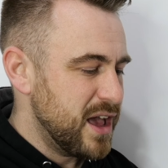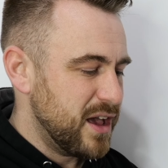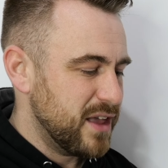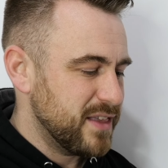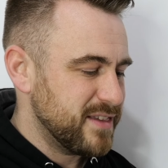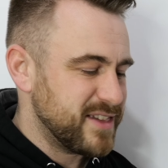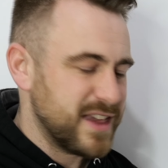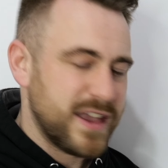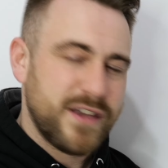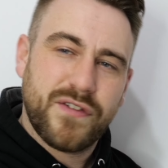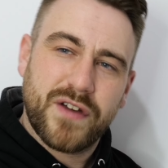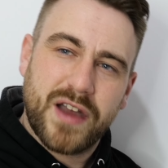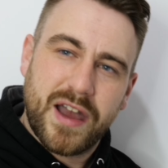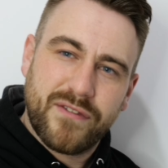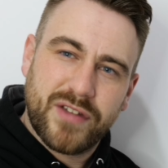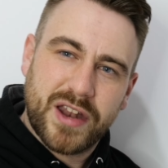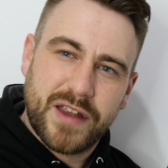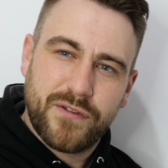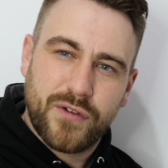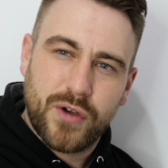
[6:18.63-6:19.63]
and see if I
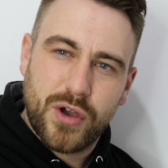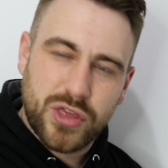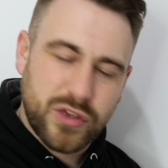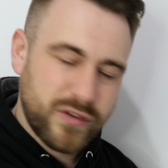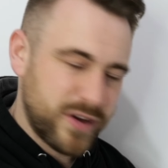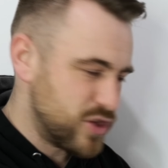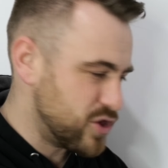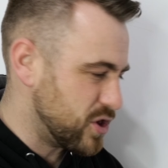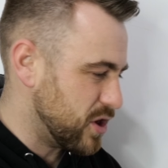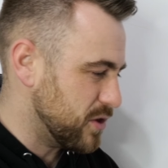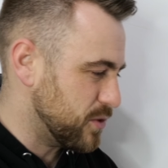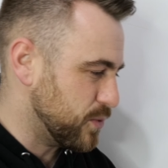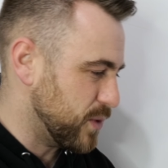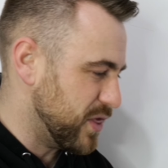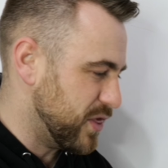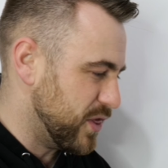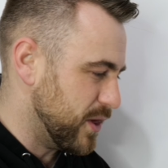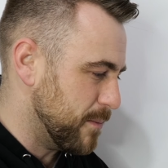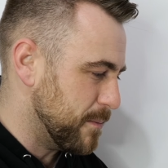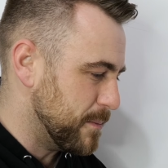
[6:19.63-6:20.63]
have any further issues
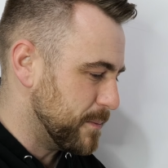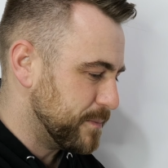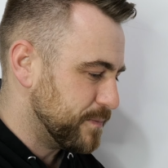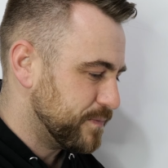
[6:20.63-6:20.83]
with them.